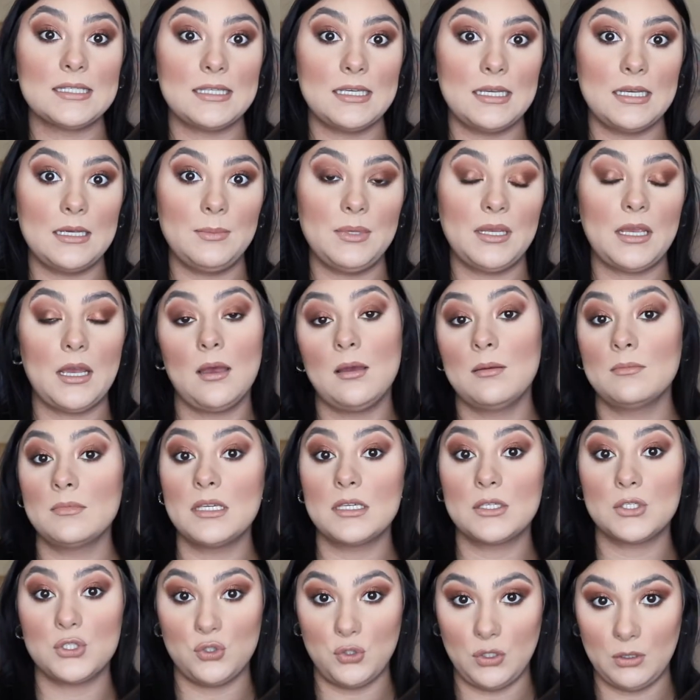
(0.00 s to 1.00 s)
they become
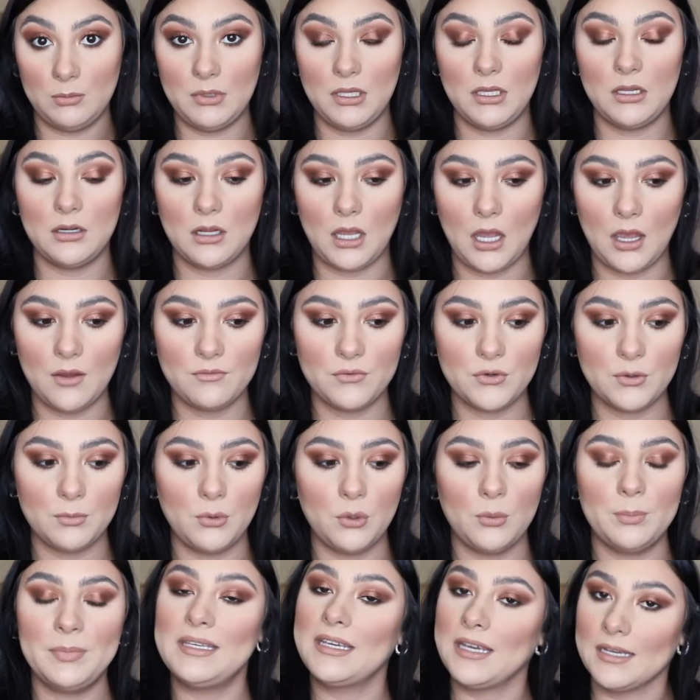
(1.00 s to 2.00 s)
extremely
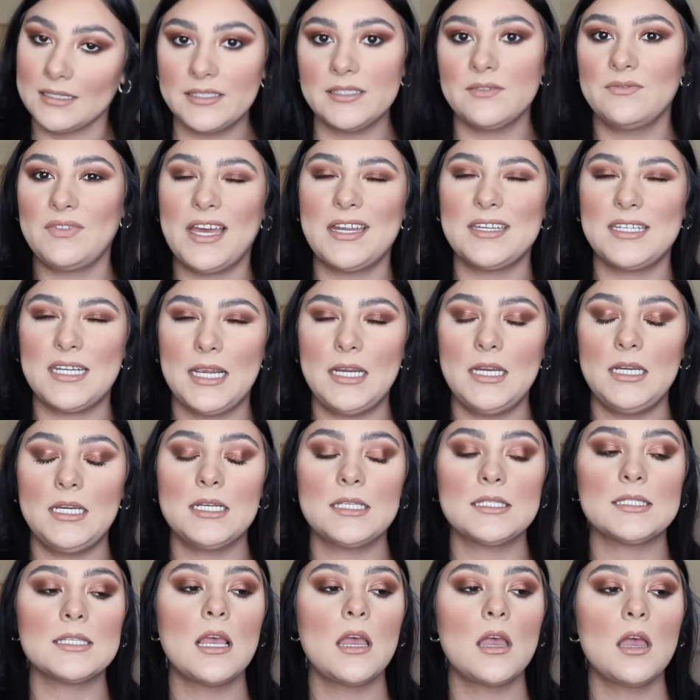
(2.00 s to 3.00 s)
uncomfortable because of that
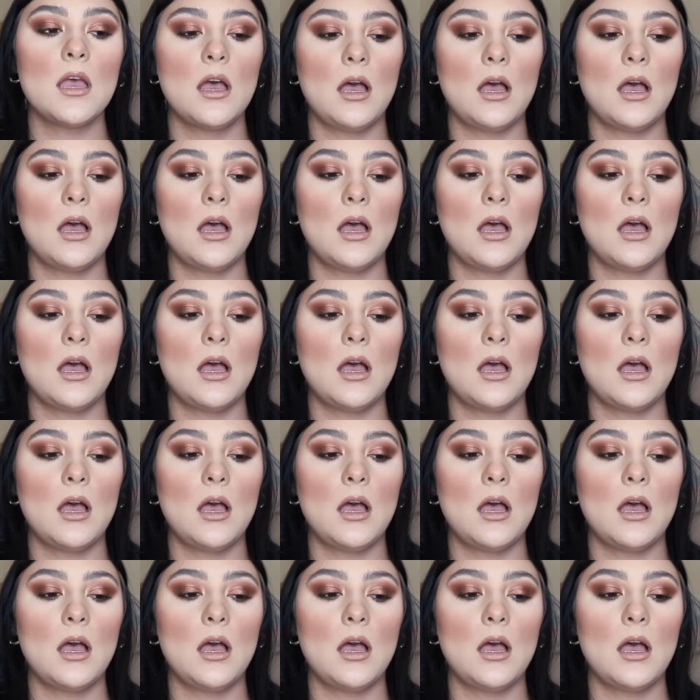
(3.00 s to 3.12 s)
tightness.